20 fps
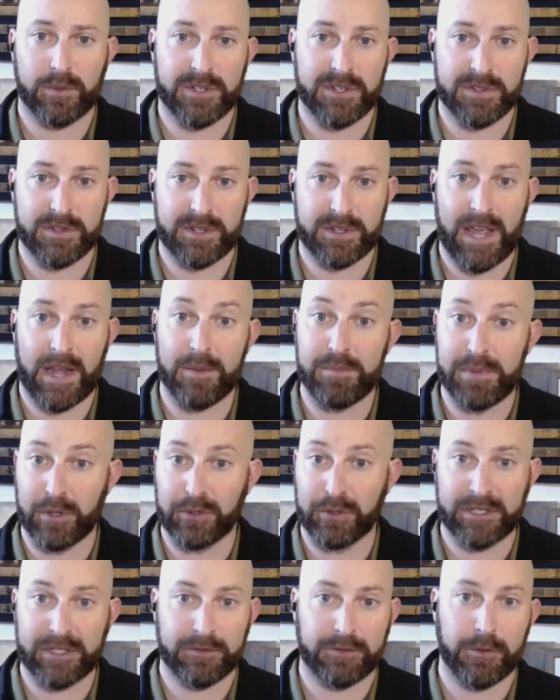which is kind of
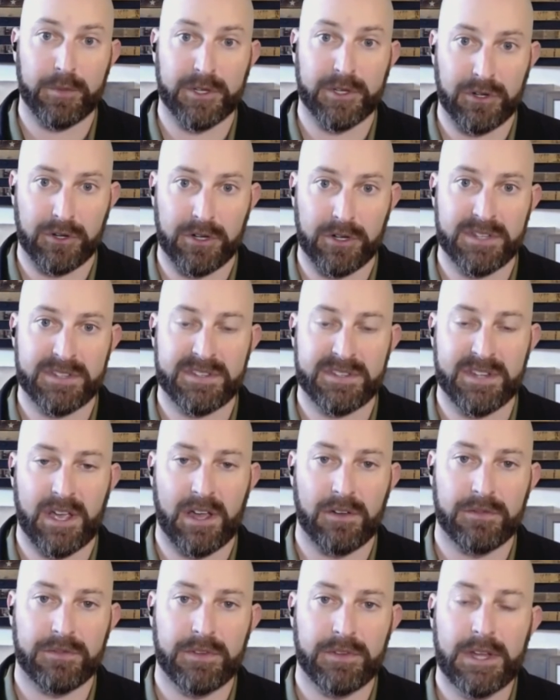building from the dirt
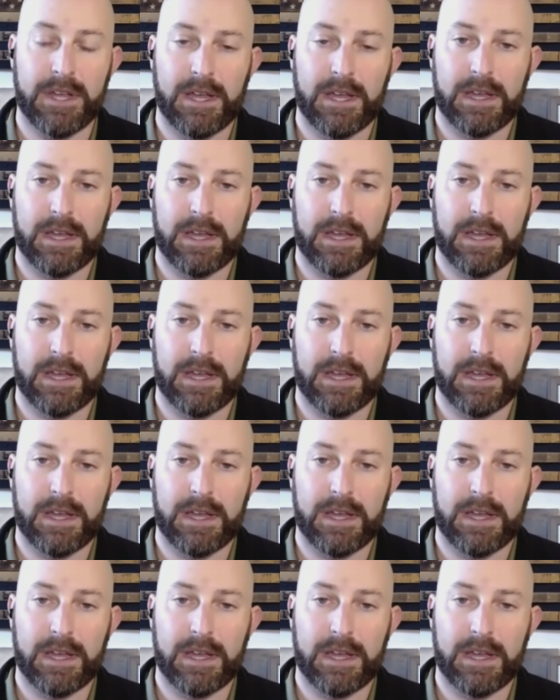itself,